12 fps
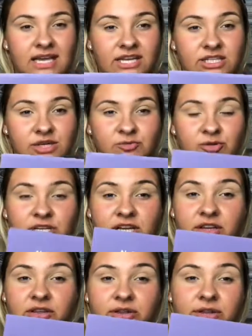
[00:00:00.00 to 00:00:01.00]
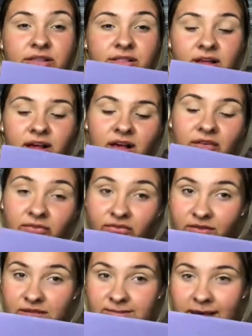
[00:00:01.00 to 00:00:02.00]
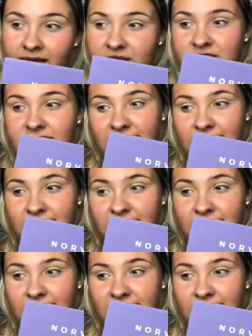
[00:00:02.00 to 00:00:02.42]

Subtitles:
I don't particularly love this packaging.